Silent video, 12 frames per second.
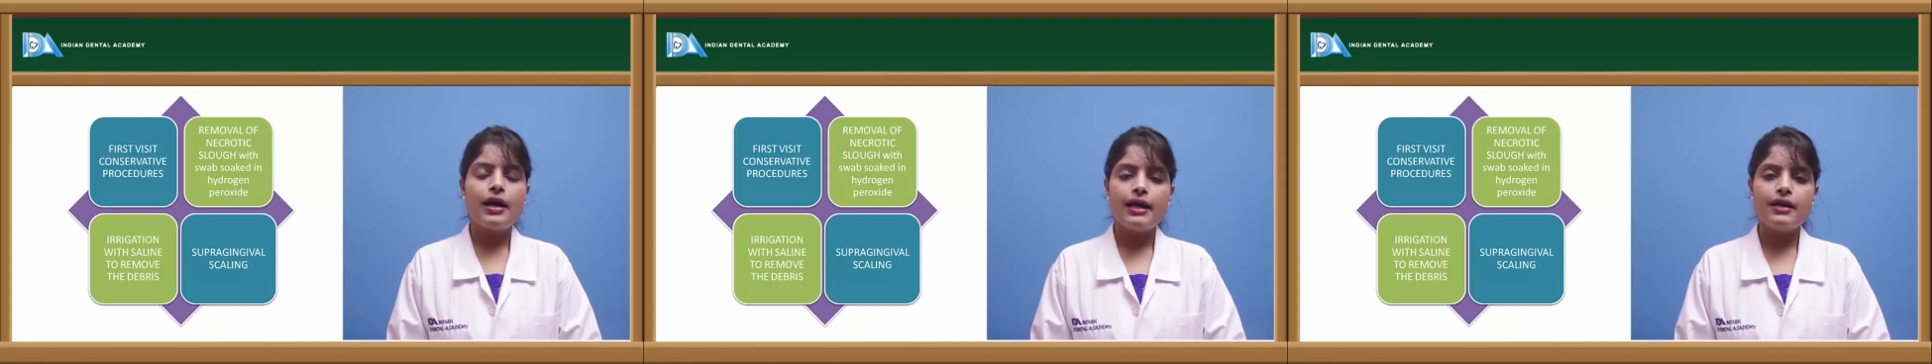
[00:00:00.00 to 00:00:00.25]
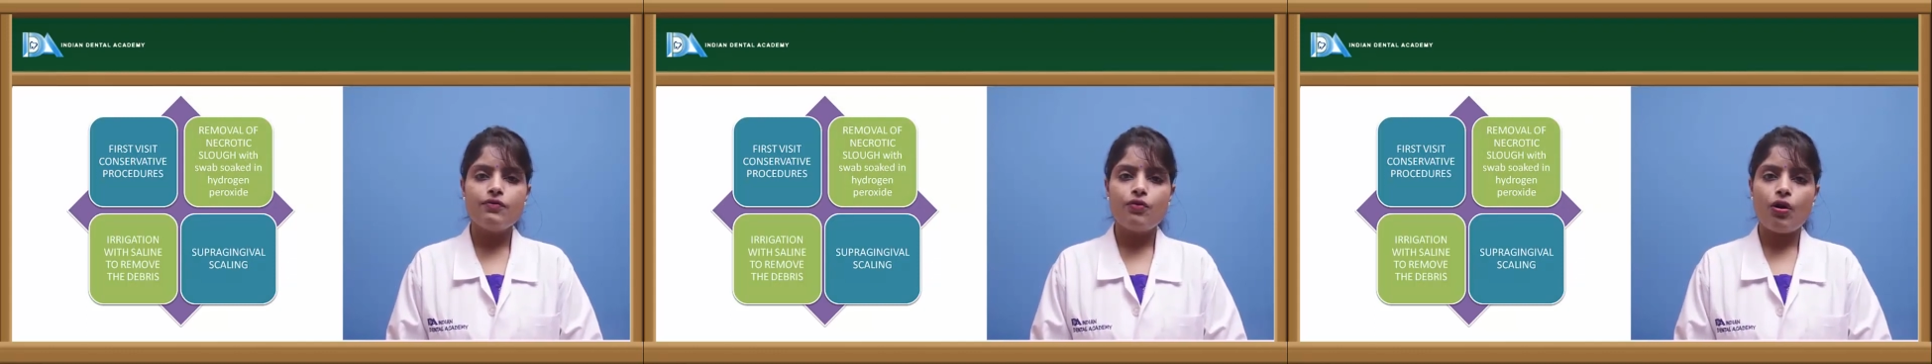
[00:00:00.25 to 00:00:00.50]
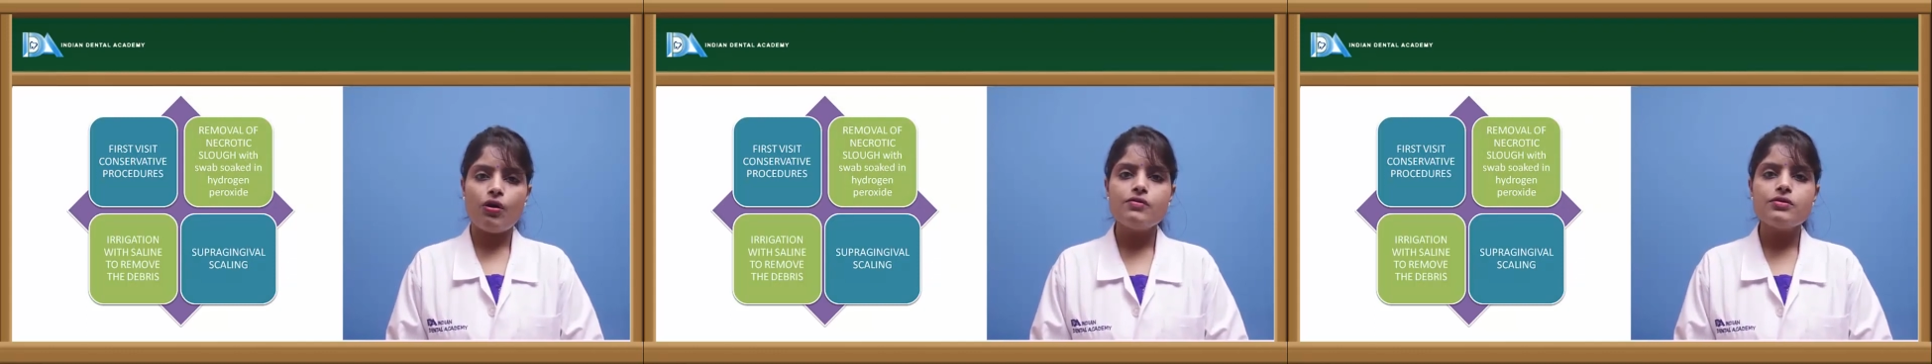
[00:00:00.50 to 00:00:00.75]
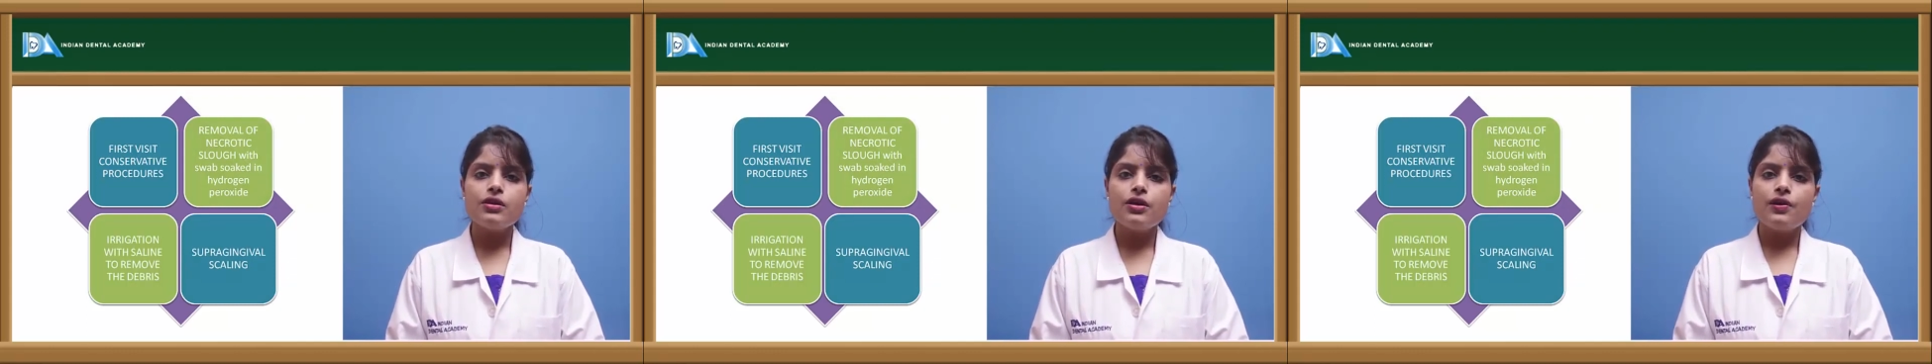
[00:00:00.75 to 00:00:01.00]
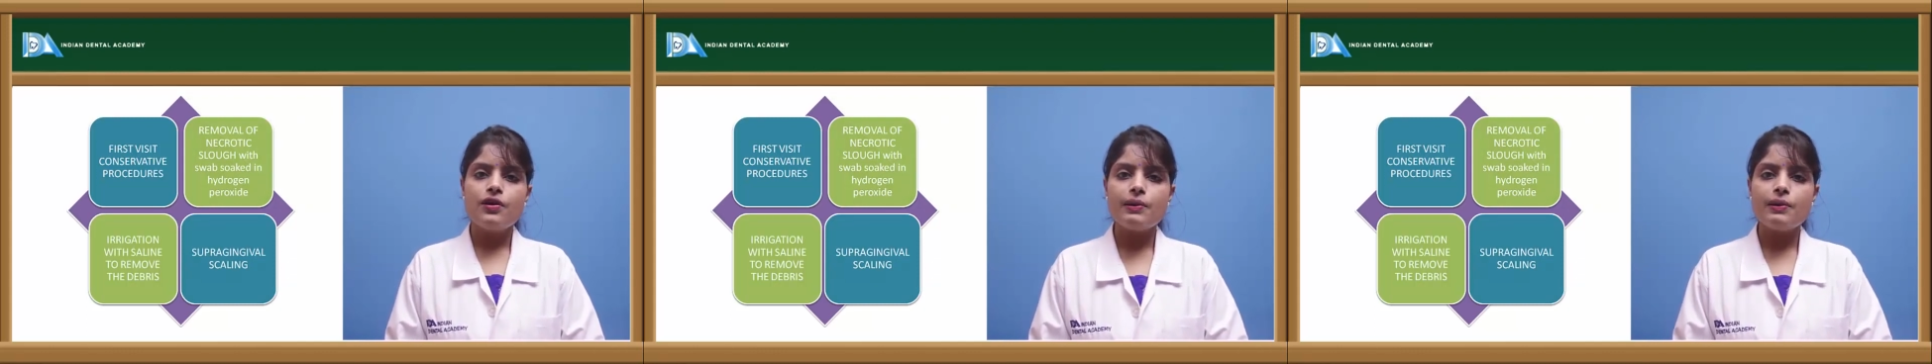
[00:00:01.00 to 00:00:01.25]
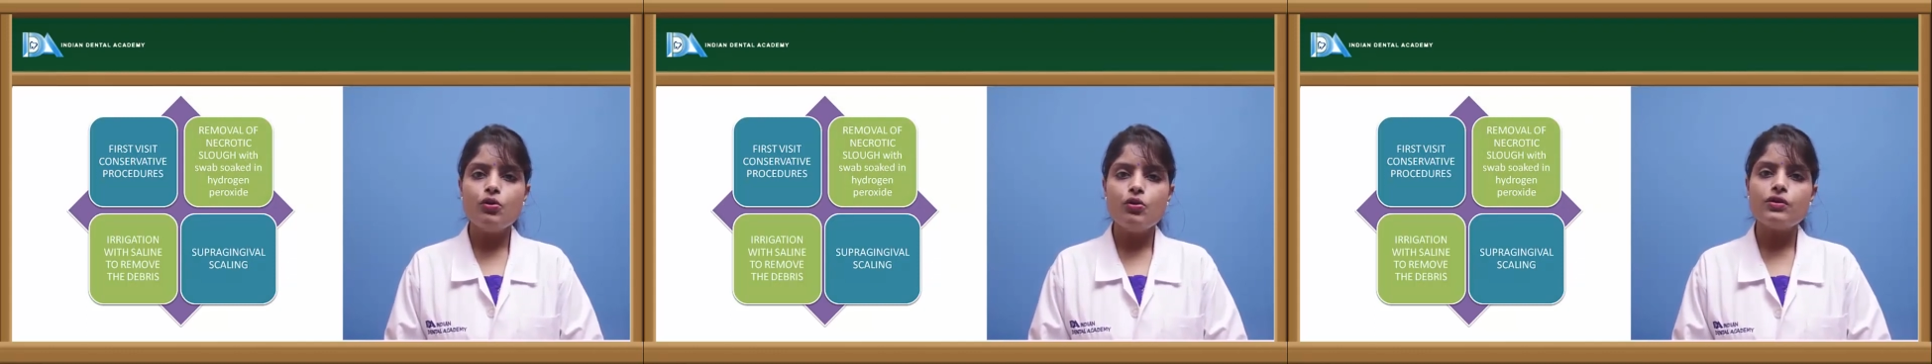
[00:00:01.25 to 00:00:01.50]
involves
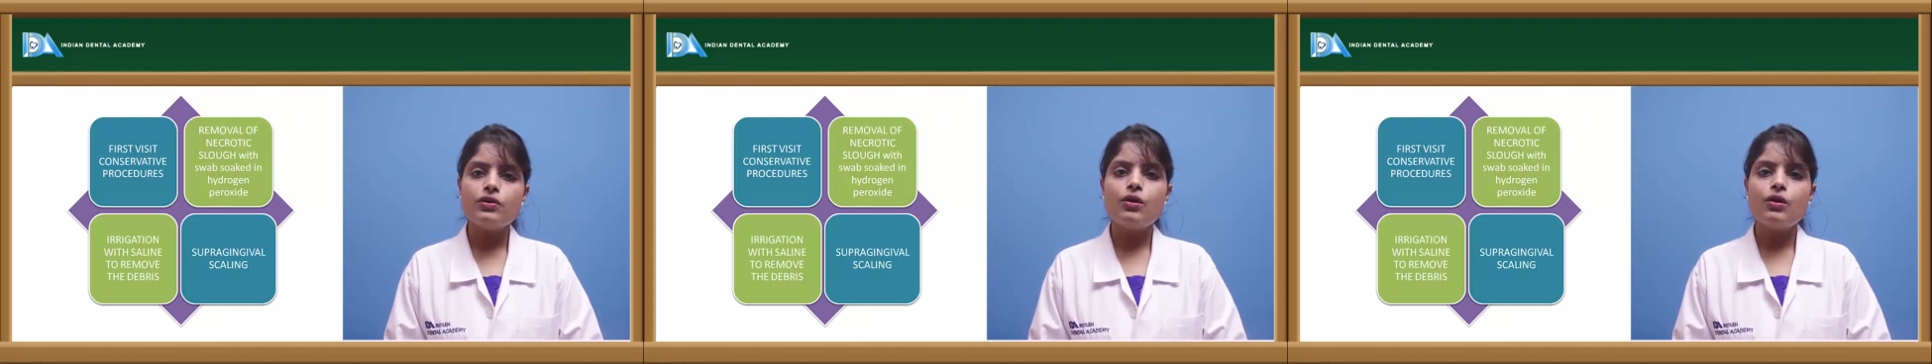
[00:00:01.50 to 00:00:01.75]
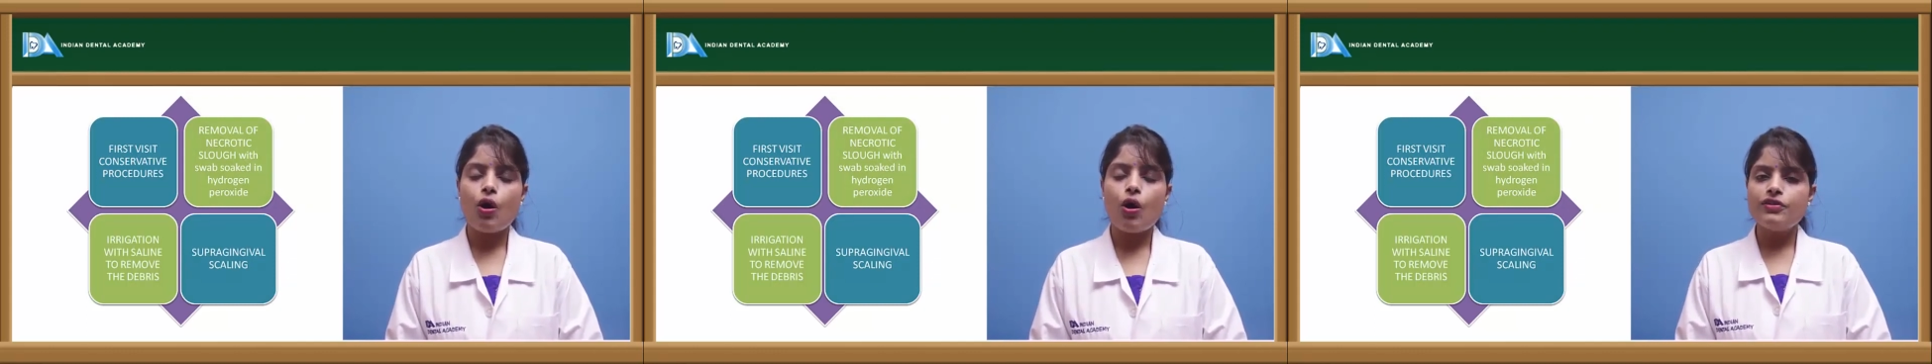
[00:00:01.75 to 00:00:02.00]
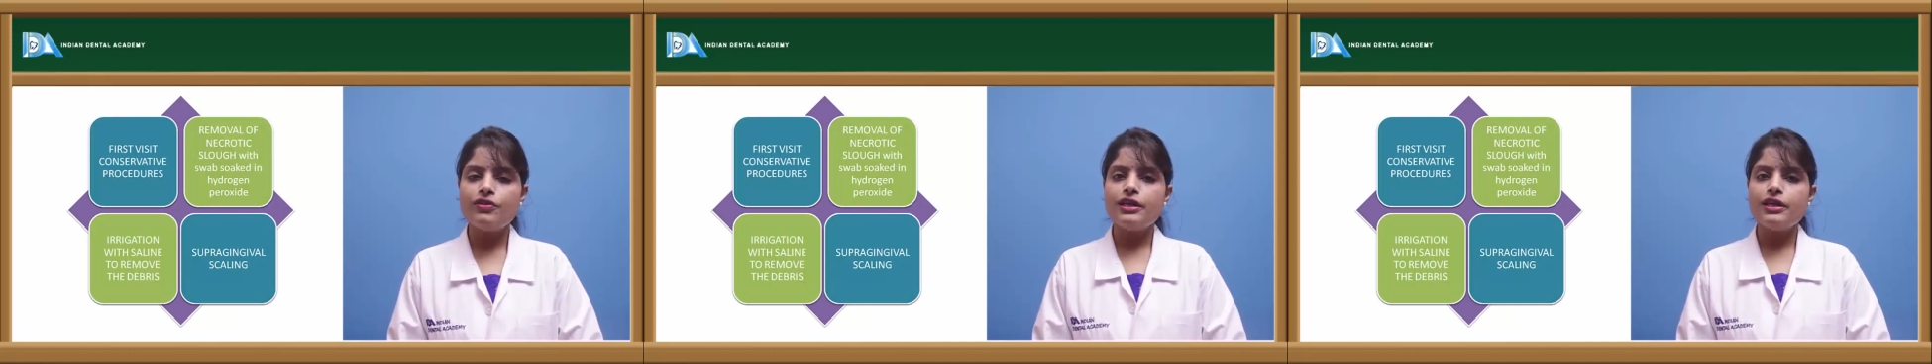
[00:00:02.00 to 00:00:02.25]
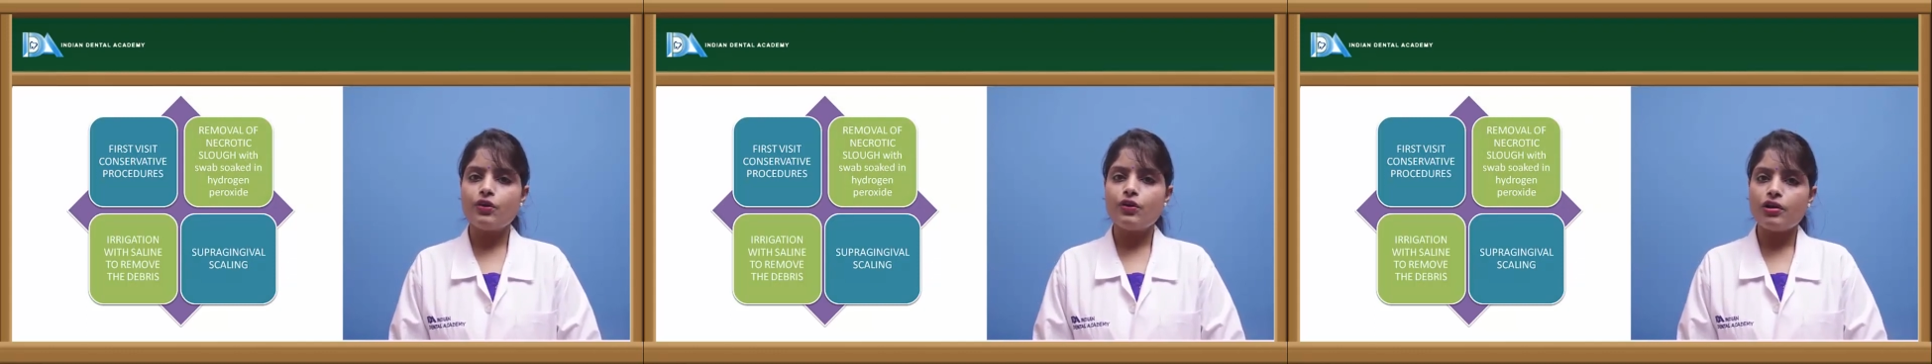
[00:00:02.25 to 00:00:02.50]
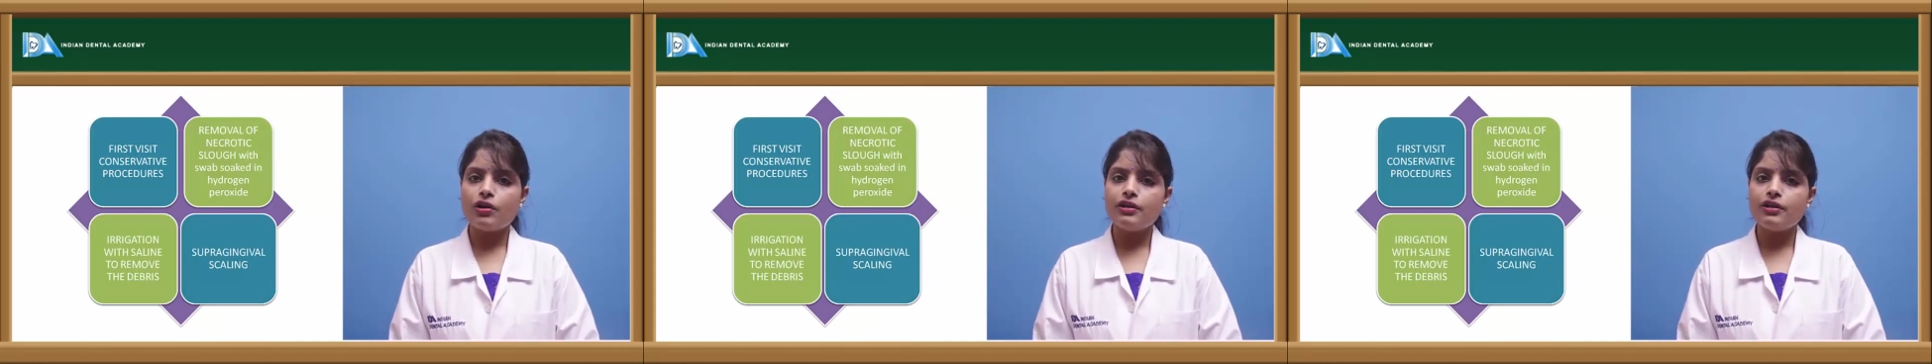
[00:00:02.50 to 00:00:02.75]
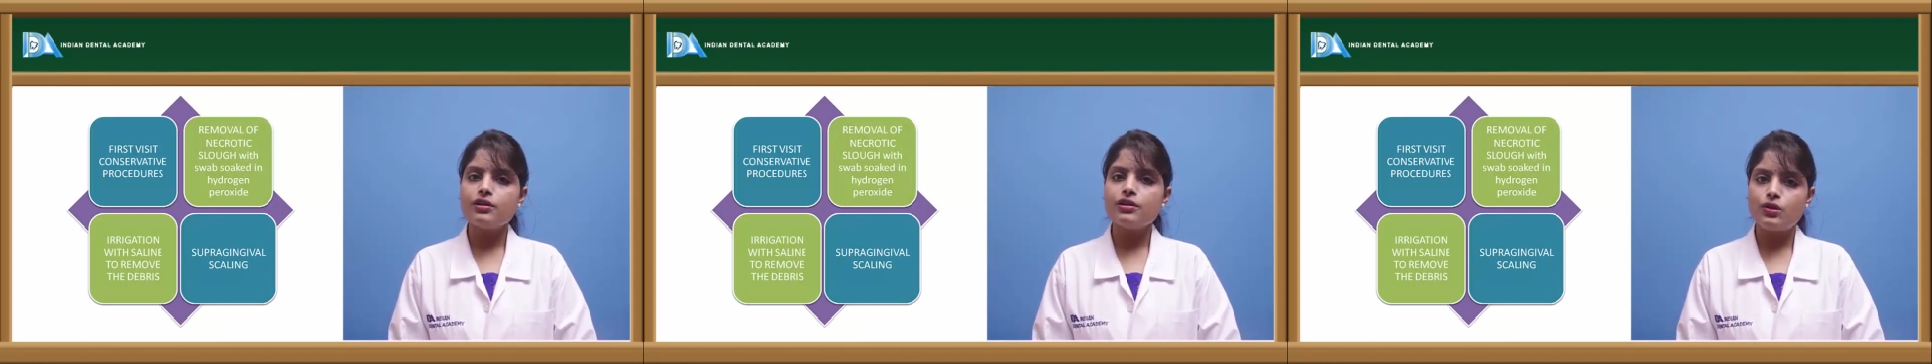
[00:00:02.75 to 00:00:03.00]
removal of the
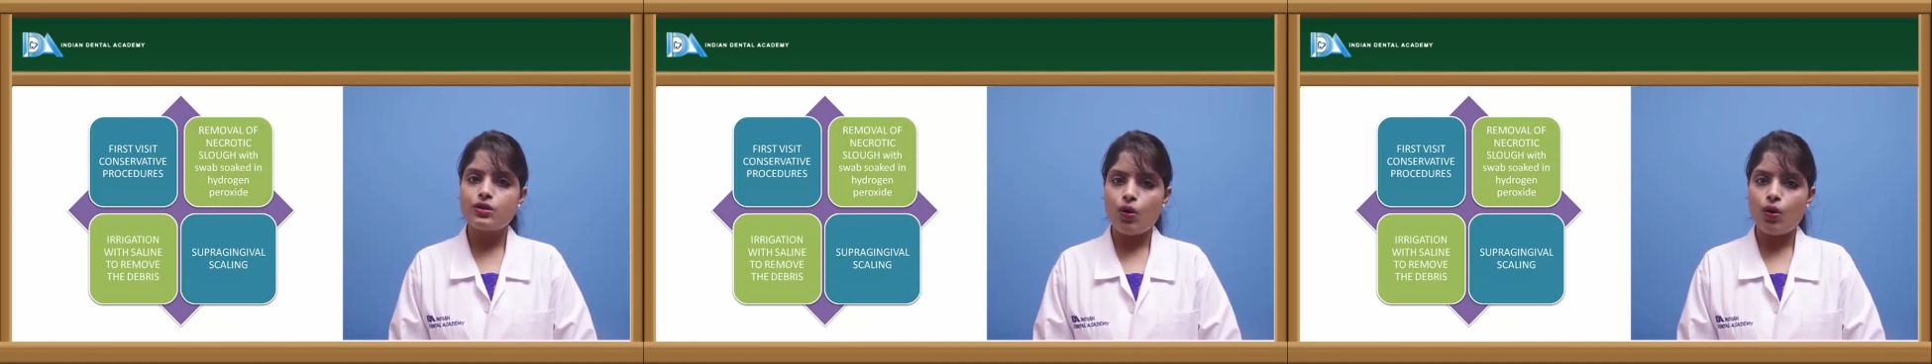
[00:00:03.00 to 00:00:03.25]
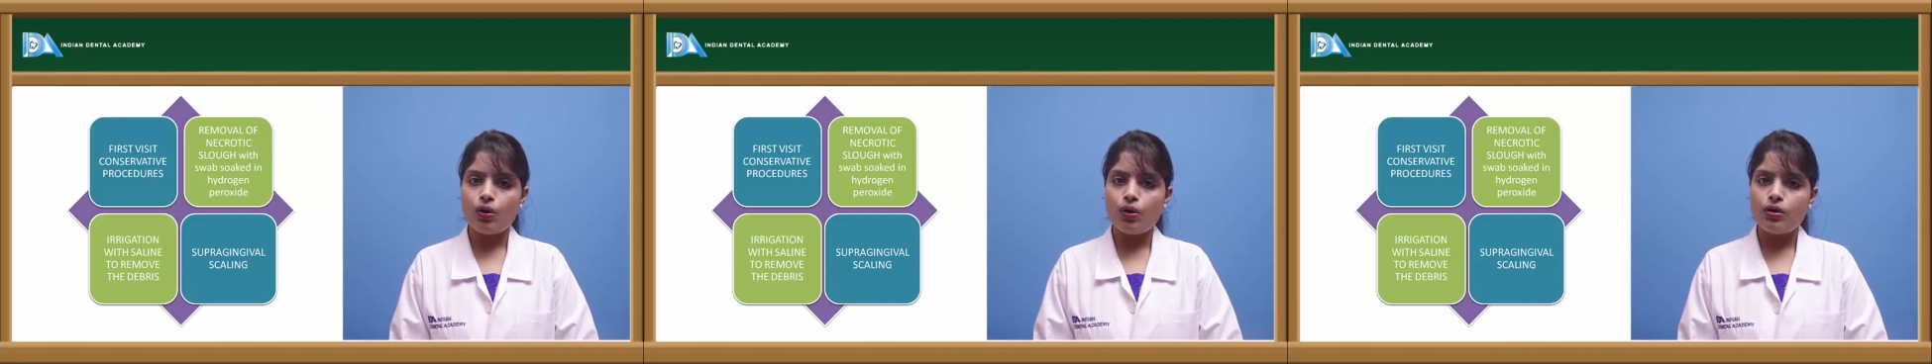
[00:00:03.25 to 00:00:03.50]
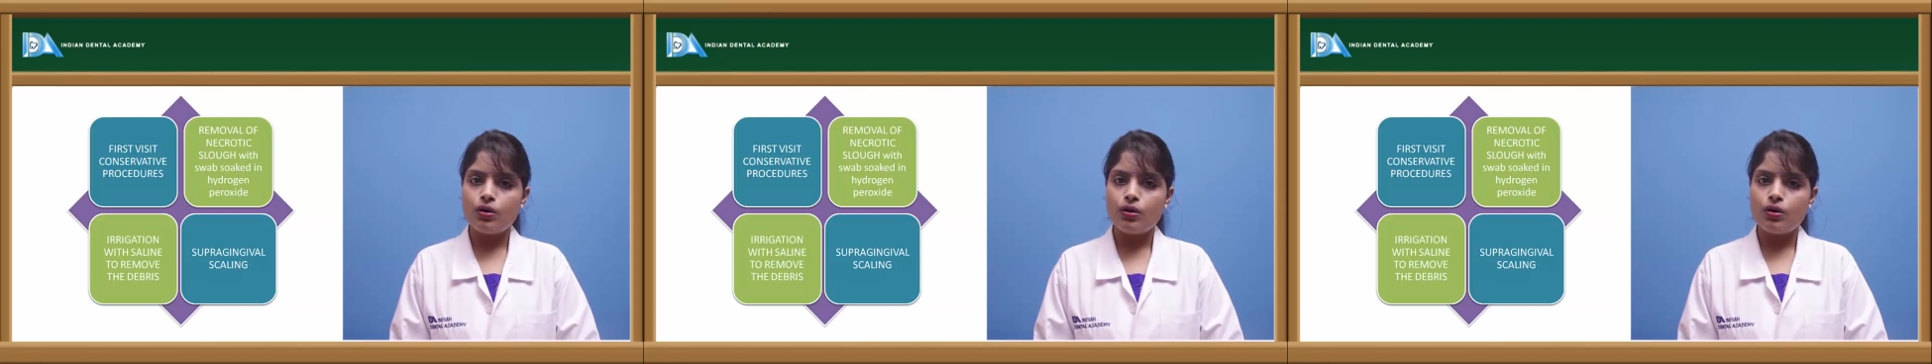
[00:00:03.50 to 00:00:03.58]
necrotic slough